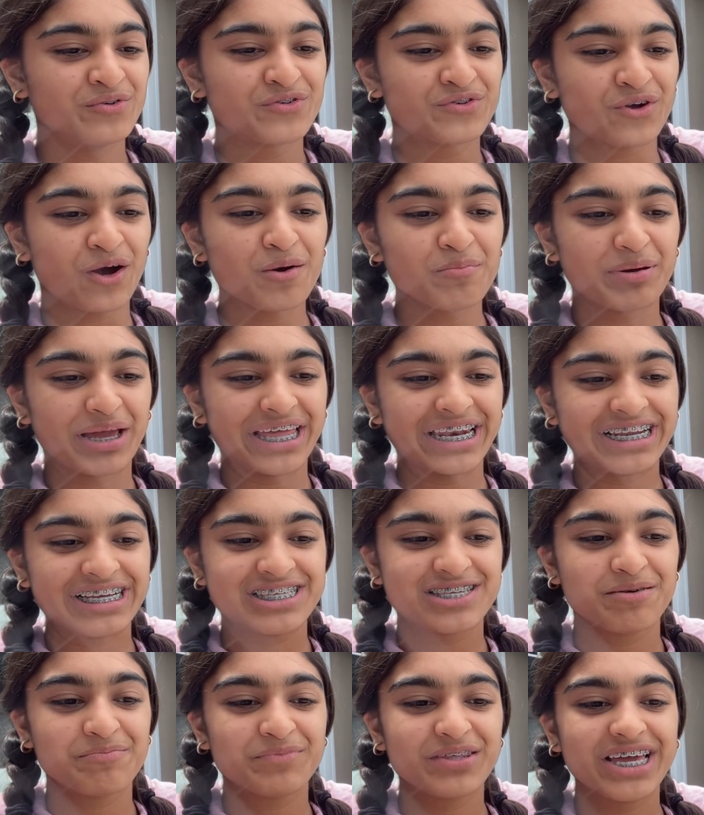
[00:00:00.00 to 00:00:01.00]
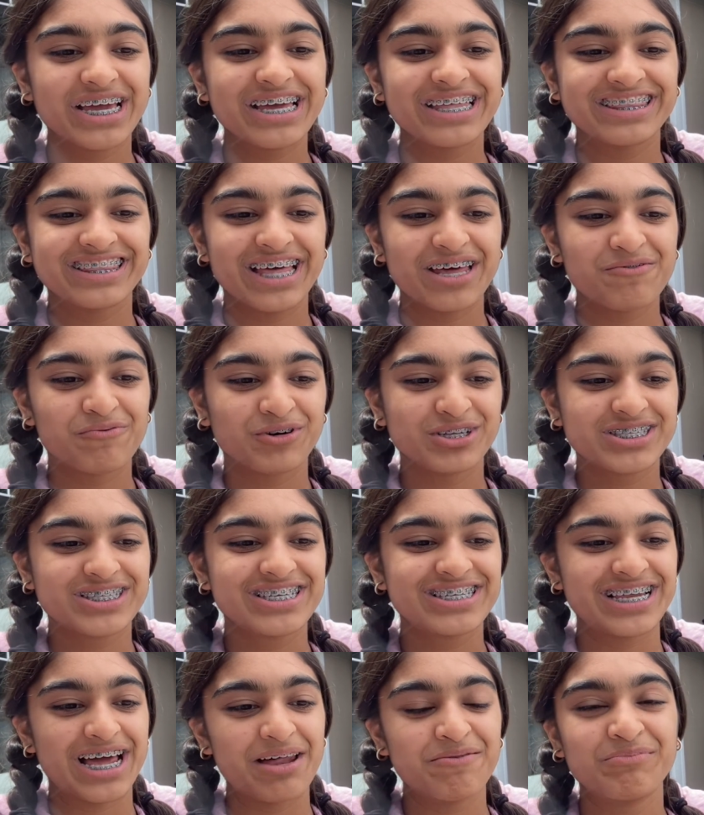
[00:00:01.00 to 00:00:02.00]
start painting something. Then once the
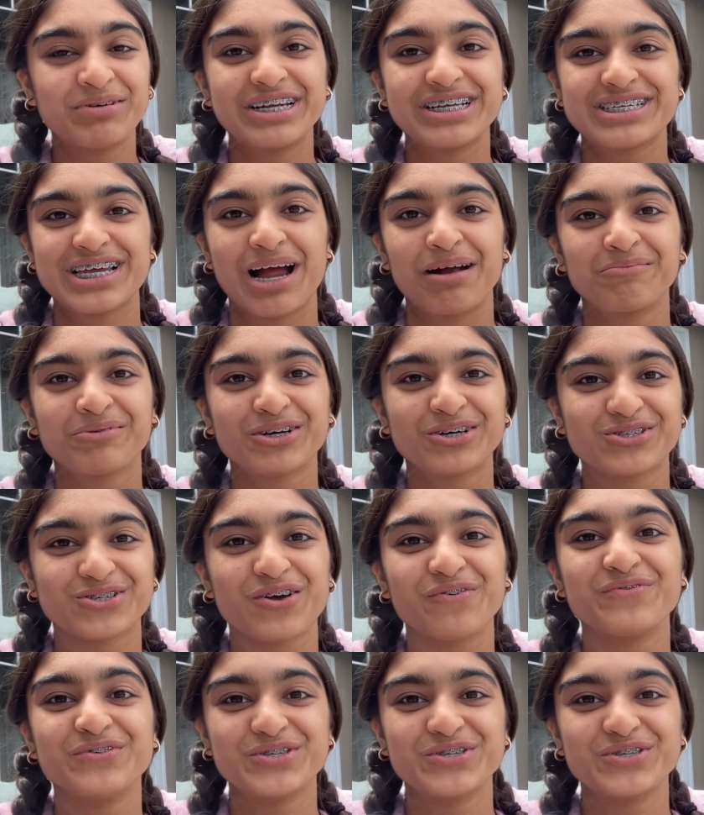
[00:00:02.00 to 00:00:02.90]
10 minute timer goes off,